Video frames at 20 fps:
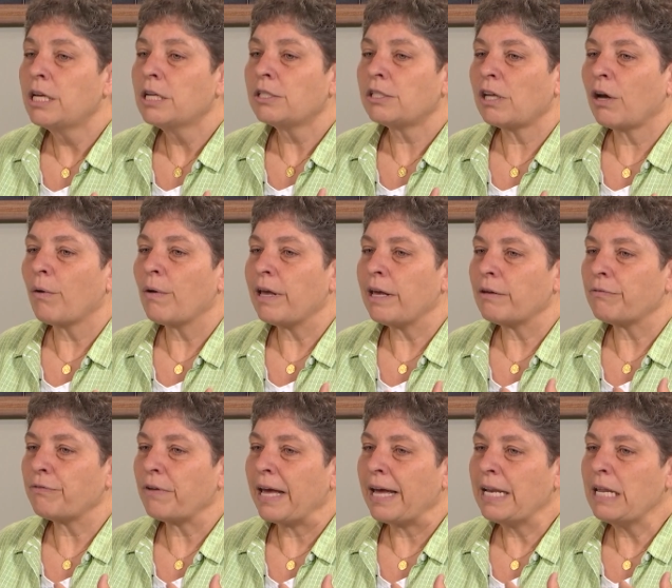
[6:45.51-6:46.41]
So
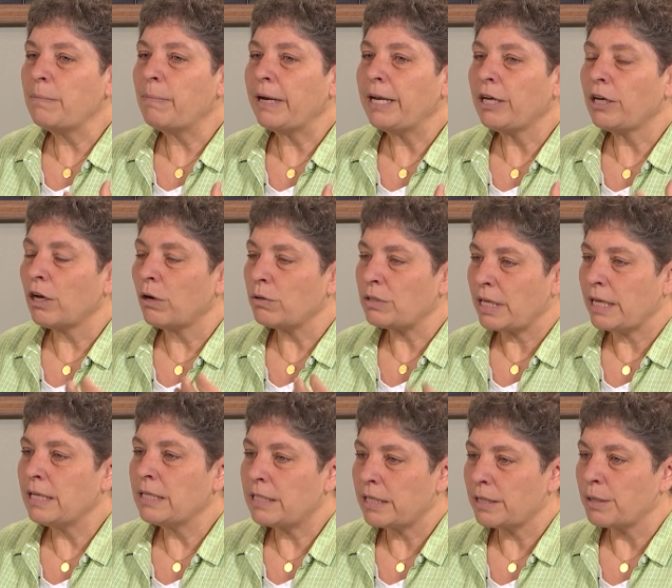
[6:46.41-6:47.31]
if anybody goes
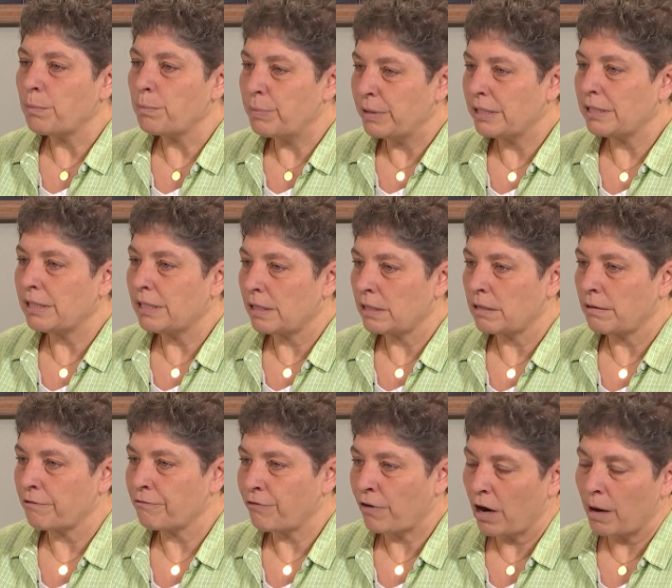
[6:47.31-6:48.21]
into the business
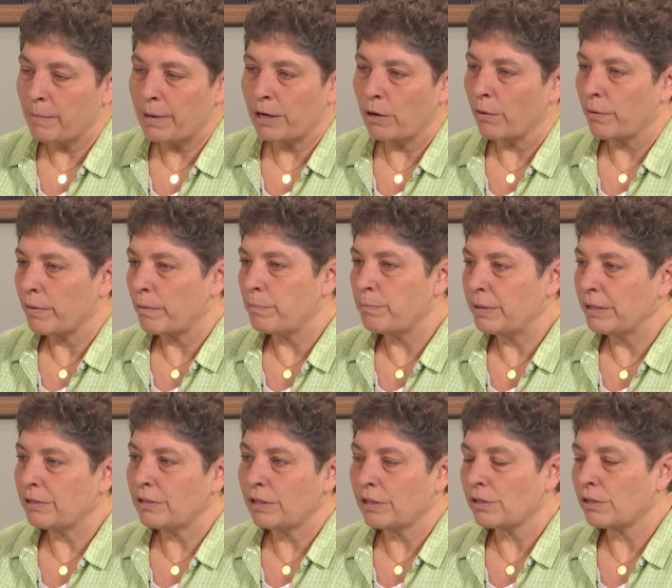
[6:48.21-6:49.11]
of farming or the
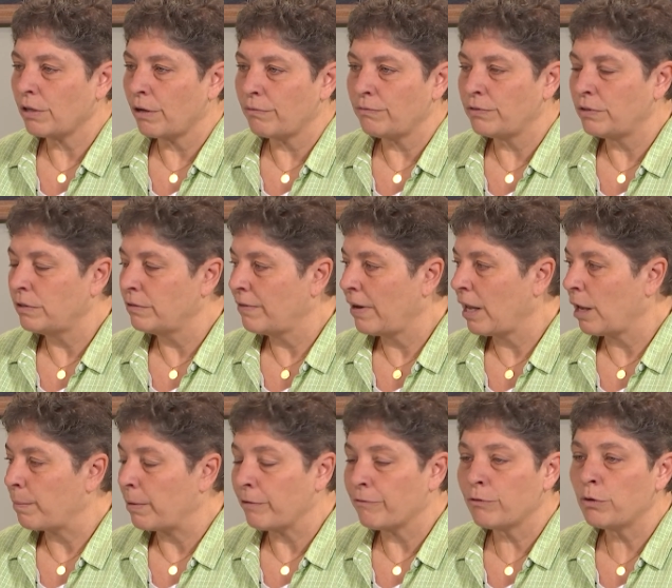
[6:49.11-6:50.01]
business of
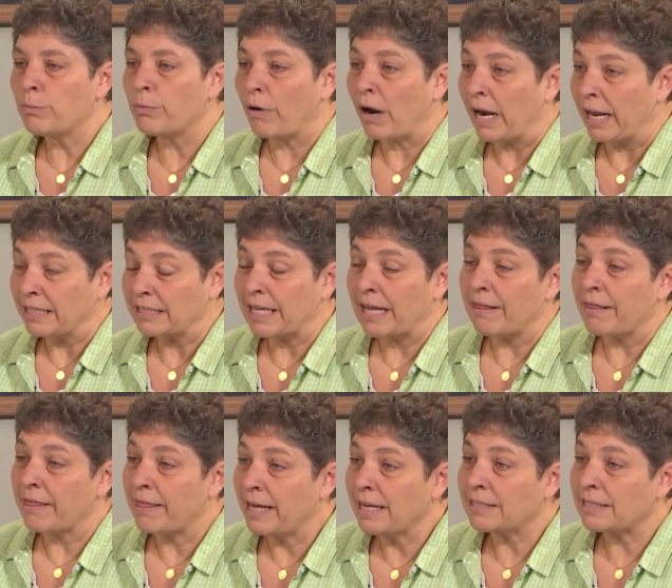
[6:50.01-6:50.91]
developing food products
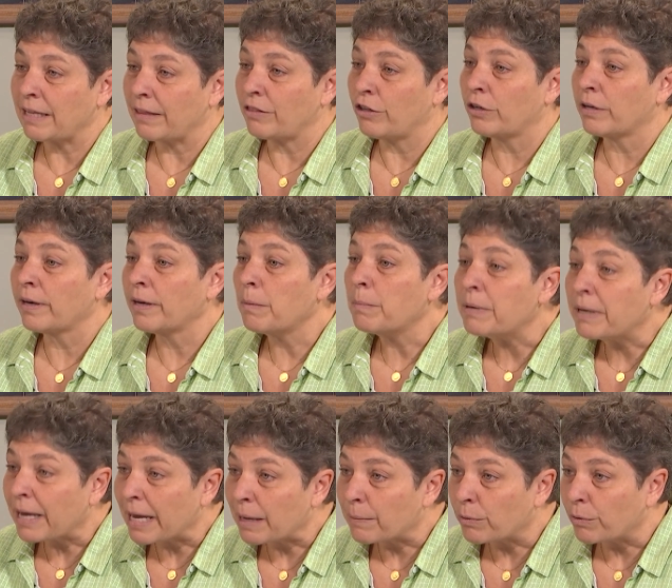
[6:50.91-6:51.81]
and thinks that they're going to
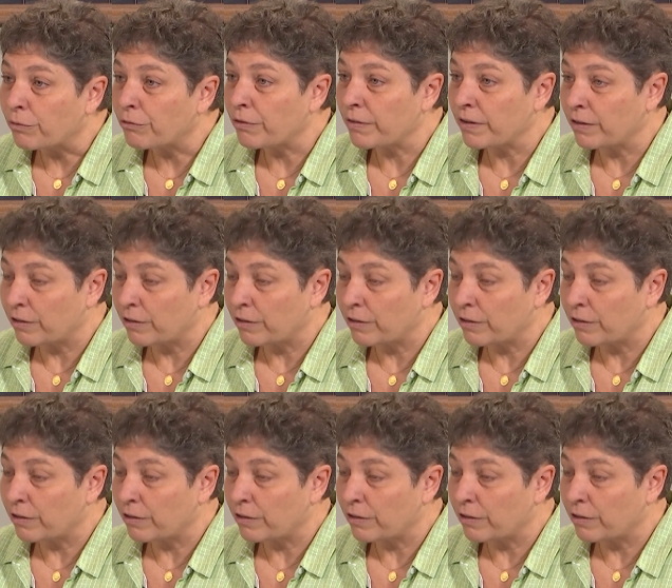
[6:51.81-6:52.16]
be able for